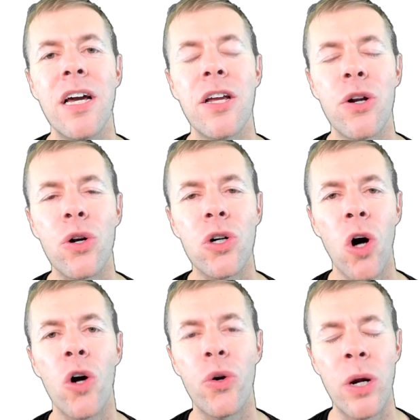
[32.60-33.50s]
your
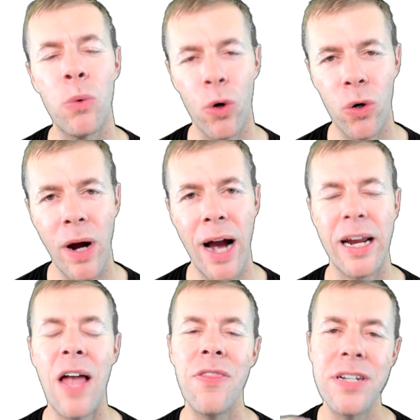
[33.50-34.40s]
concrete will
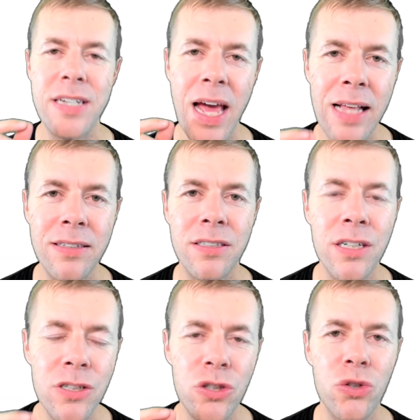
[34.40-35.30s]
crack, and the
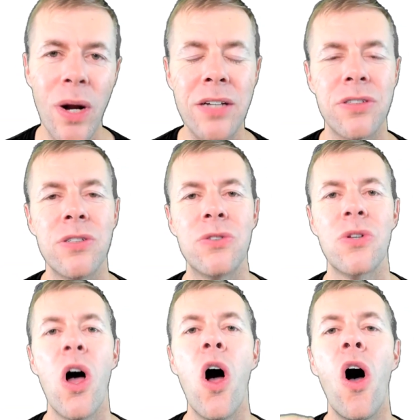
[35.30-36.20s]
tension
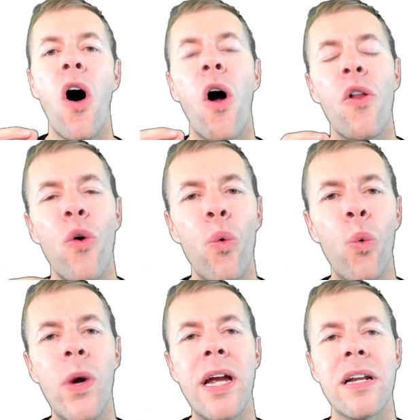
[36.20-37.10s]
stresses are the
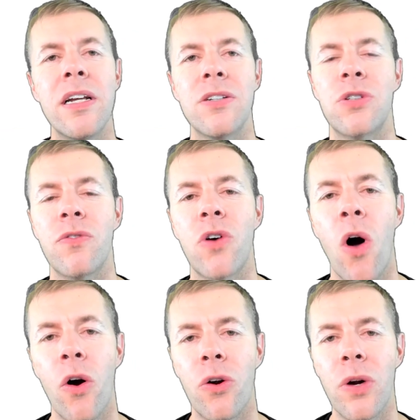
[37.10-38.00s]
weakness of
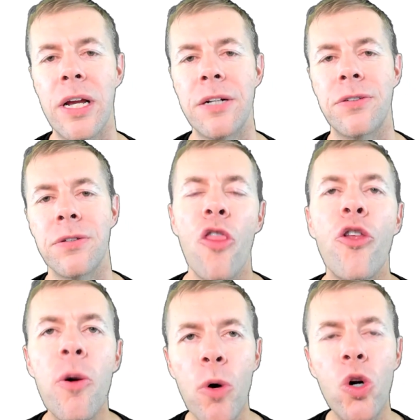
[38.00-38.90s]
concrete.
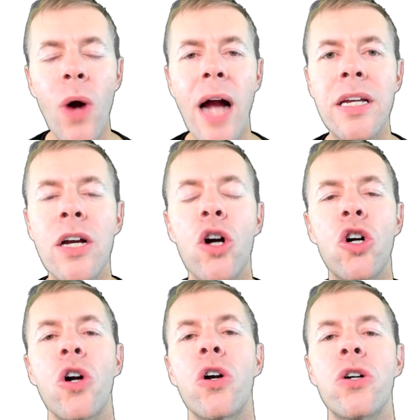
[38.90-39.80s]
Thermal cracking
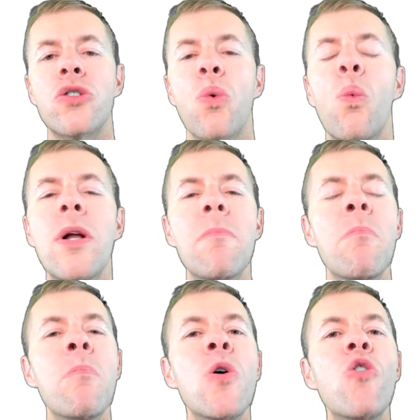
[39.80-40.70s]
occurs when
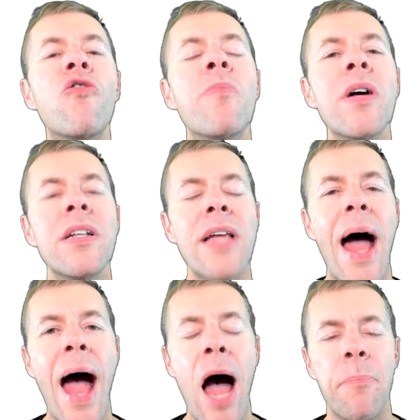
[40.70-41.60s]
movement
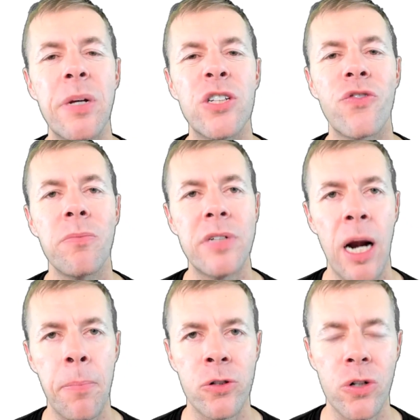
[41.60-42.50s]
happens from
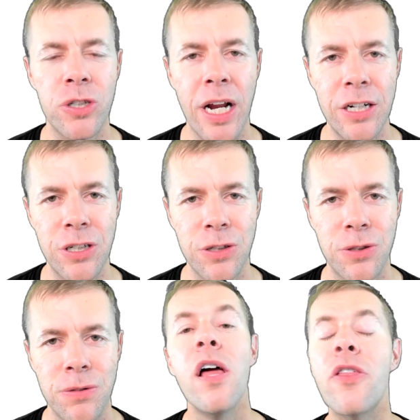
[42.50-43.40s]
temperature
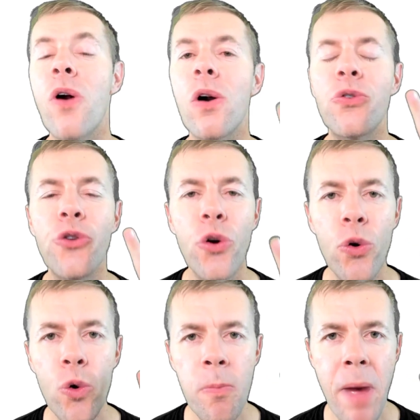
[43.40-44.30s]
changes. There are
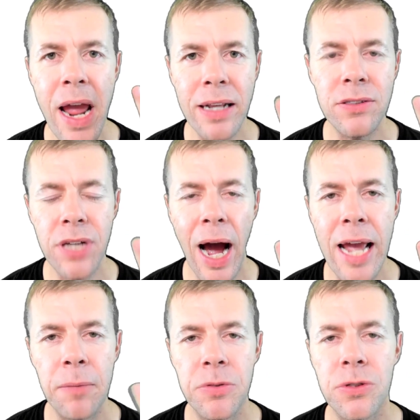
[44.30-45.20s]
two main
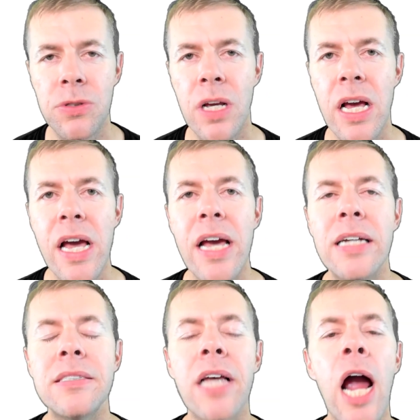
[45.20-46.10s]
types.
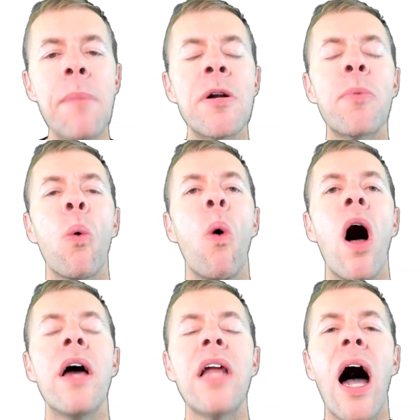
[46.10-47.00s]
In type number
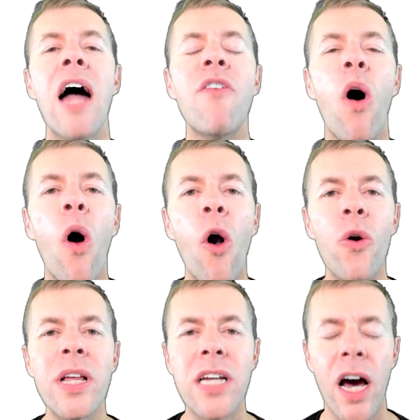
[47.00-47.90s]
one, I've
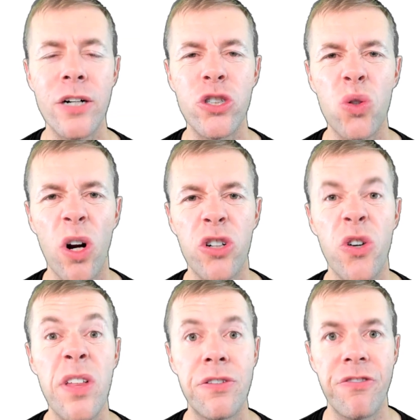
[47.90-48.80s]
already got a
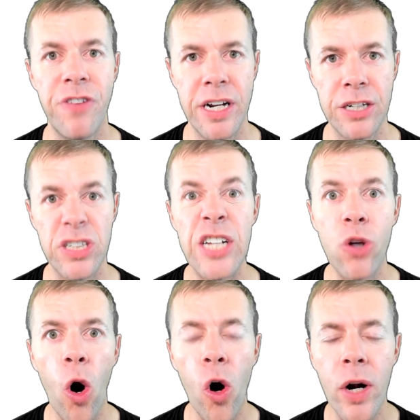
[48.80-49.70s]
structure that's finished. It's
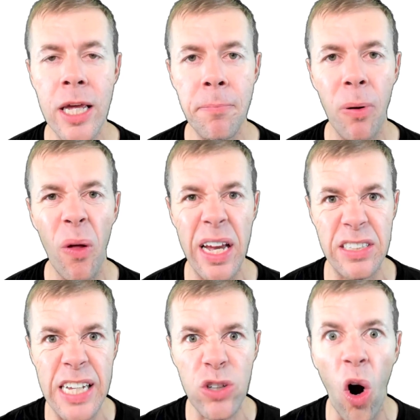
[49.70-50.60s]
already in
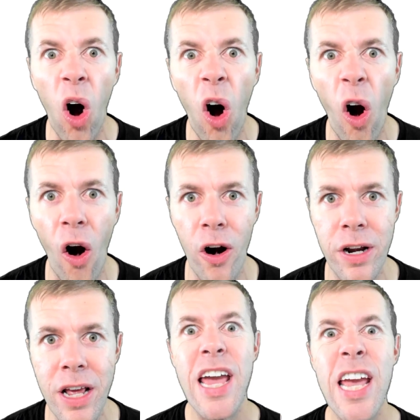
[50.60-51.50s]
place, it's
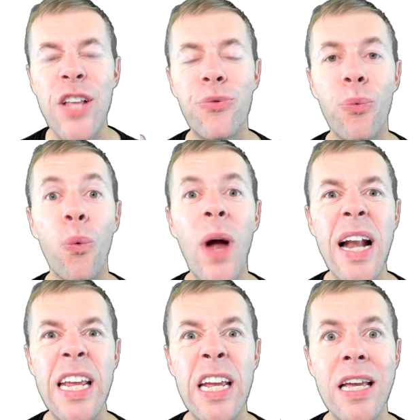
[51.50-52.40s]
hard, it's
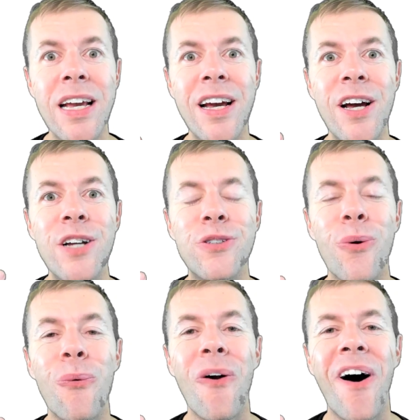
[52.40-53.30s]
ready
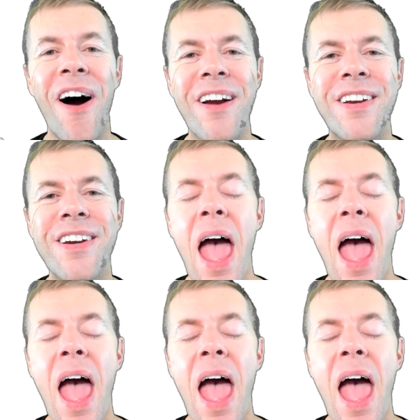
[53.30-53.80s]
to rock.